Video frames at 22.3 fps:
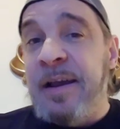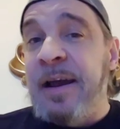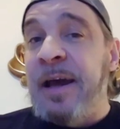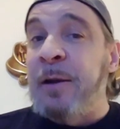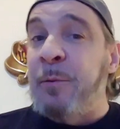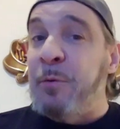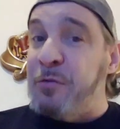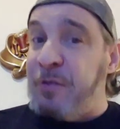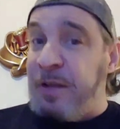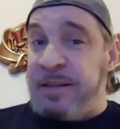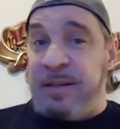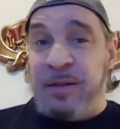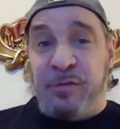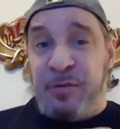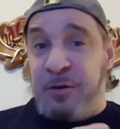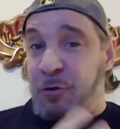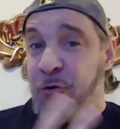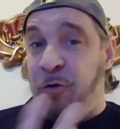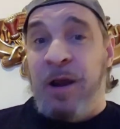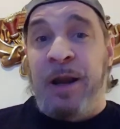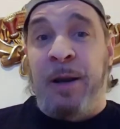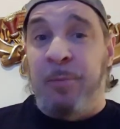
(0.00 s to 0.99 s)
And it was like this
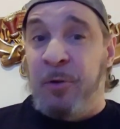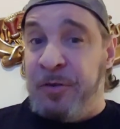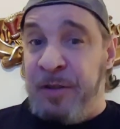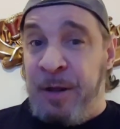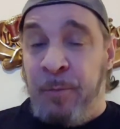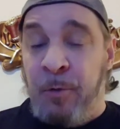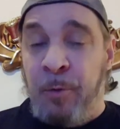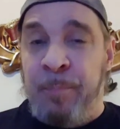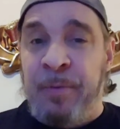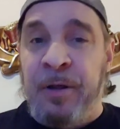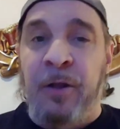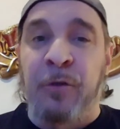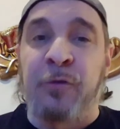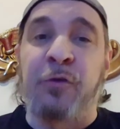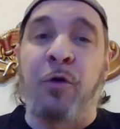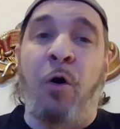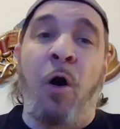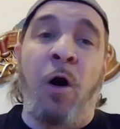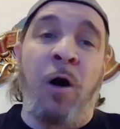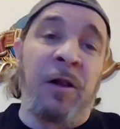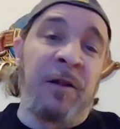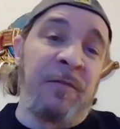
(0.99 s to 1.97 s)
incredible double bill.
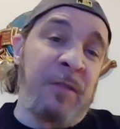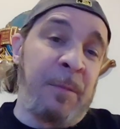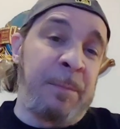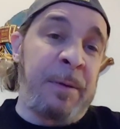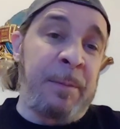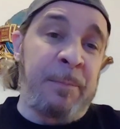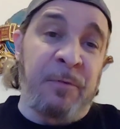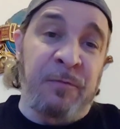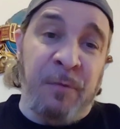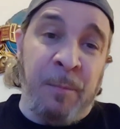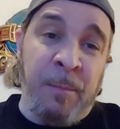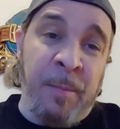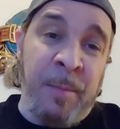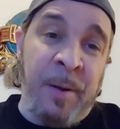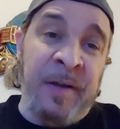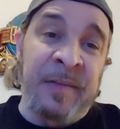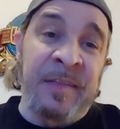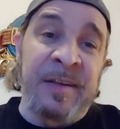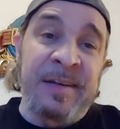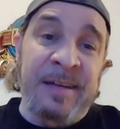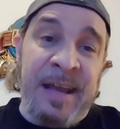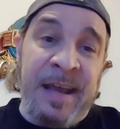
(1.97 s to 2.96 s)
So all of the people from
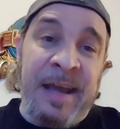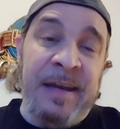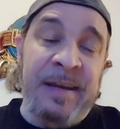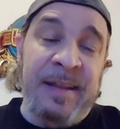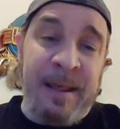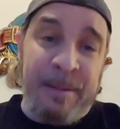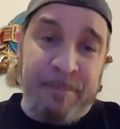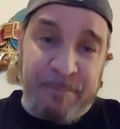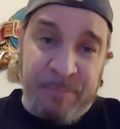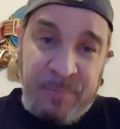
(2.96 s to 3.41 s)
Among the Dead,